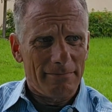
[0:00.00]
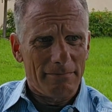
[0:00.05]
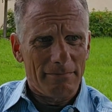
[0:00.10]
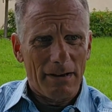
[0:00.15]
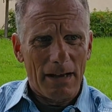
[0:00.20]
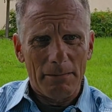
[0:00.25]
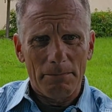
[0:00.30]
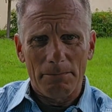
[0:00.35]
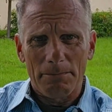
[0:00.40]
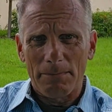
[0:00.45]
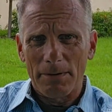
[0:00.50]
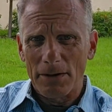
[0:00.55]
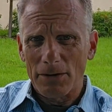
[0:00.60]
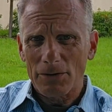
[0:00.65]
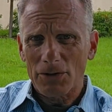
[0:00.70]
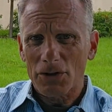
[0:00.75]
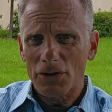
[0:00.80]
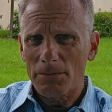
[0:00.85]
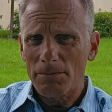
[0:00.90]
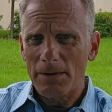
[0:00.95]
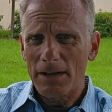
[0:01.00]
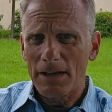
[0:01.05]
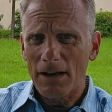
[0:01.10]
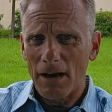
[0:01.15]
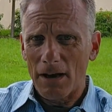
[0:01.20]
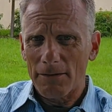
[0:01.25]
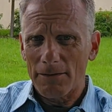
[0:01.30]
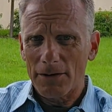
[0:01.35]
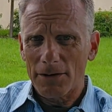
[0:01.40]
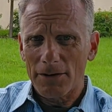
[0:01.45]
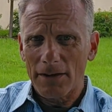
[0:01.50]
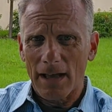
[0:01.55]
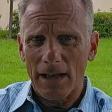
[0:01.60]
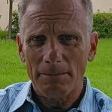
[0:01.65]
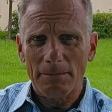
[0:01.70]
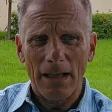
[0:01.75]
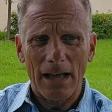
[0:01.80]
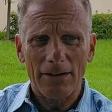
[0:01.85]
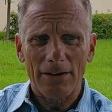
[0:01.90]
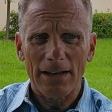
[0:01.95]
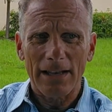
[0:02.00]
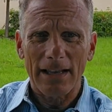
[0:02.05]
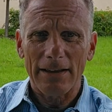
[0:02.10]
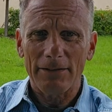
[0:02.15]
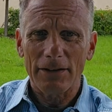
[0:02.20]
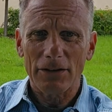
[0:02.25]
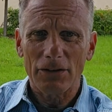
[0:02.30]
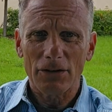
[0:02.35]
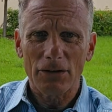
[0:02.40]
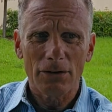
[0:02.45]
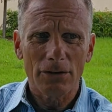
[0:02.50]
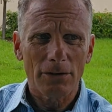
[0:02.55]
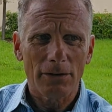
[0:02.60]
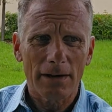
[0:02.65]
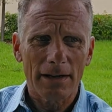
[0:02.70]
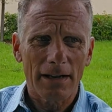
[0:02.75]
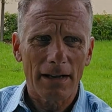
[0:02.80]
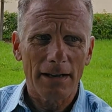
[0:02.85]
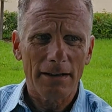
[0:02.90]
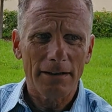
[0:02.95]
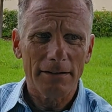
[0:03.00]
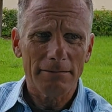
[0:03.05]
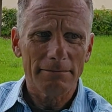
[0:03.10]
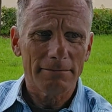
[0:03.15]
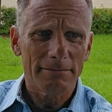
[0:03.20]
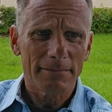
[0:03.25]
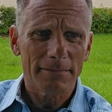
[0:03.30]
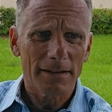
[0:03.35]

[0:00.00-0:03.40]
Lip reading: My bills should be covered. I'm not going to give it to a